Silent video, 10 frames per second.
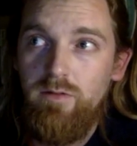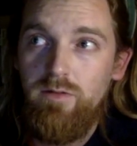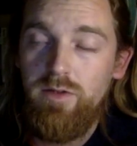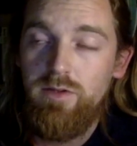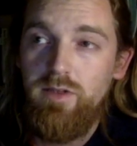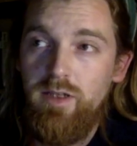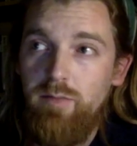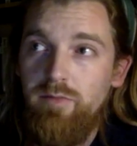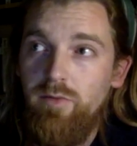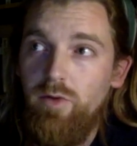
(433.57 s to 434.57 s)
just the year
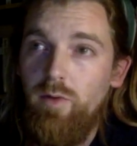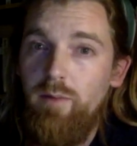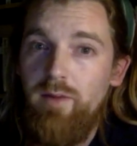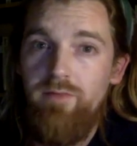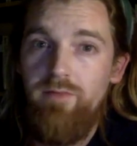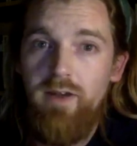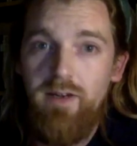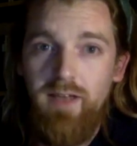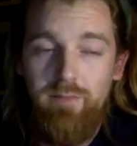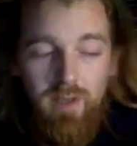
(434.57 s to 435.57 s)
before when my friend
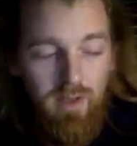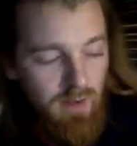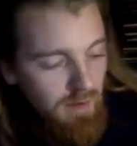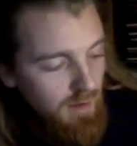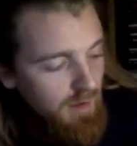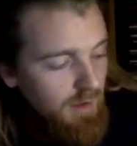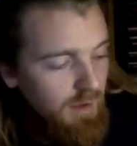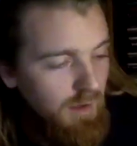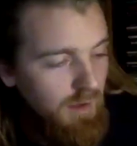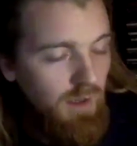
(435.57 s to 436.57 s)
gave me a,
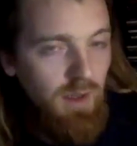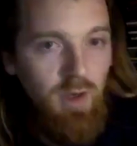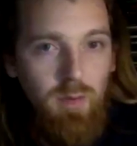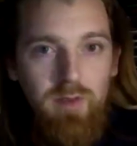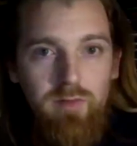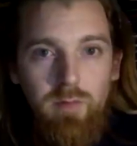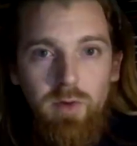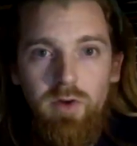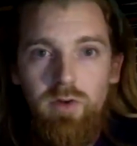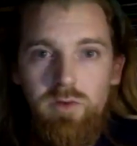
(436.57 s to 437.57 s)
a copy of a book
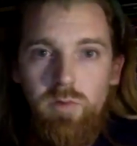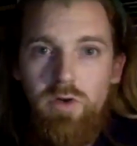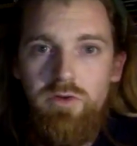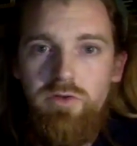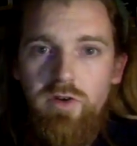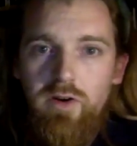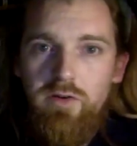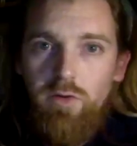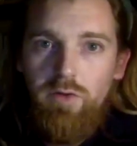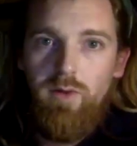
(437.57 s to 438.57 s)
called A Wanderer in
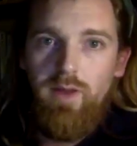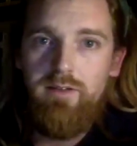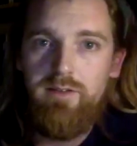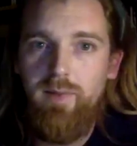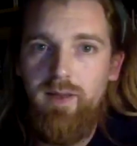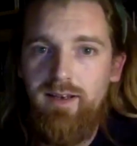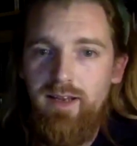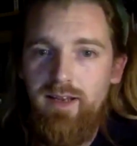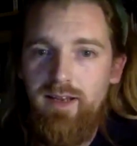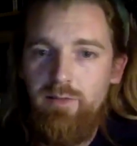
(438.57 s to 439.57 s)
North Wales by
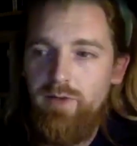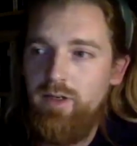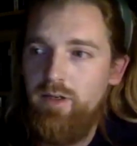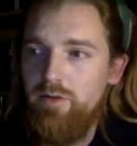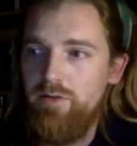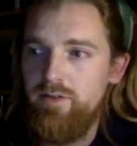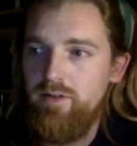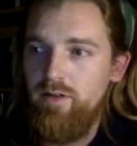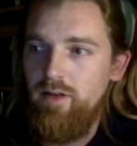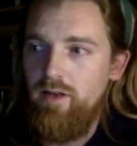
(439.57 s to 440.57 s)
Cledwyn Hughes.
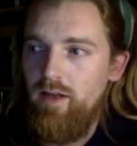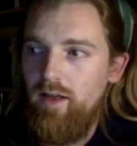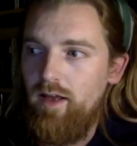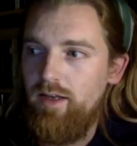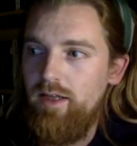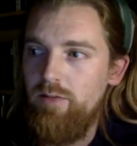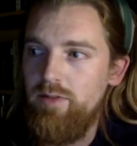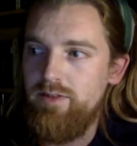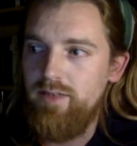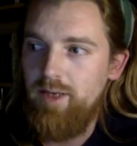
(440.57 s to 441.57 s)
And he was
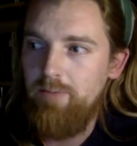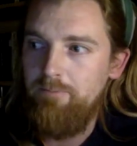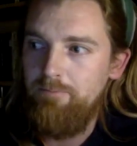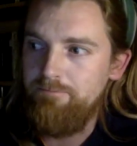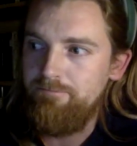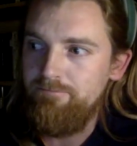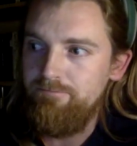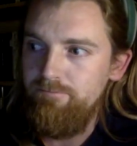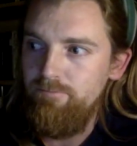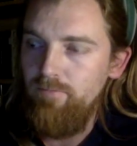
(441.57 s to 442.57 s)
um,
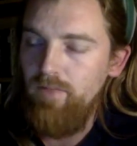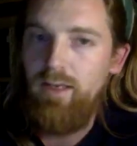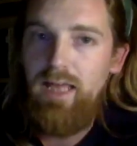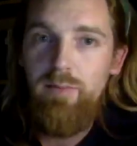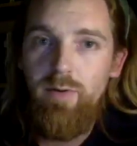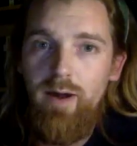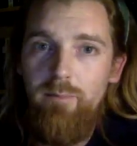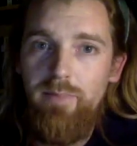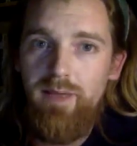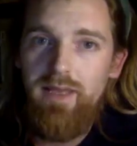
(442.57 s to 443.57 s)
a Labour
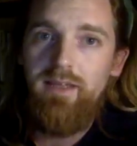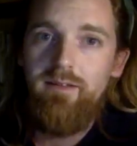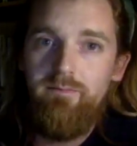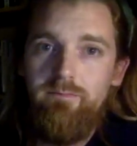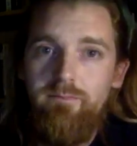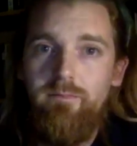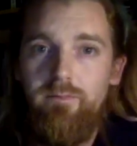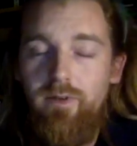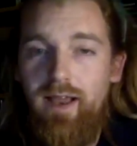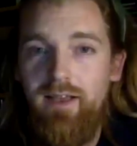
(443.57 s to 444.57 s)
MP
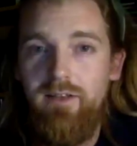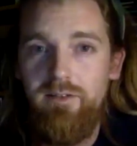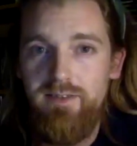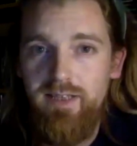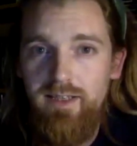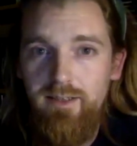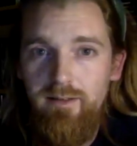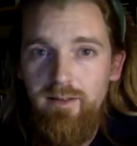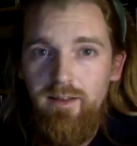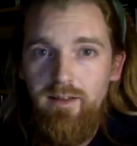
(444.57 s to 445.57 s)
for Anglesey,
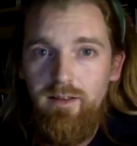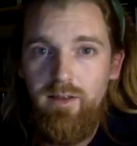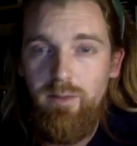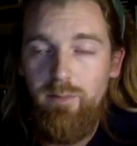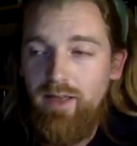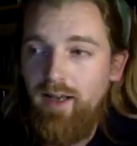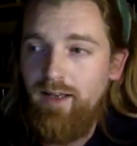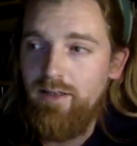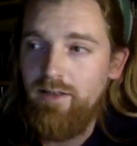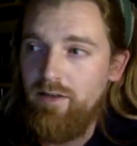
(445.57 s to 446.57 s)
a big
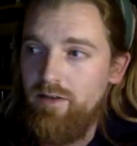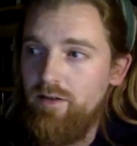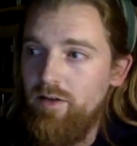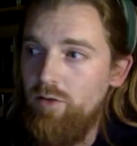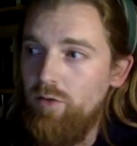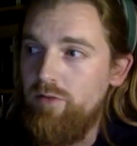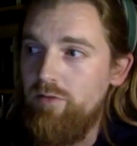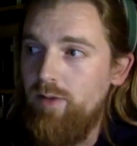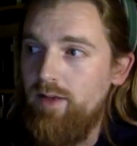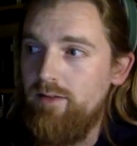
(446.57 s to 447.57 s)
island in the north of
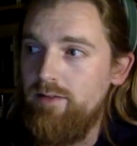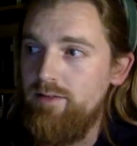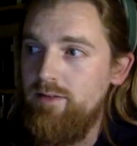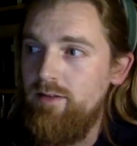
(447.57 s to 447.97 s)
Wales.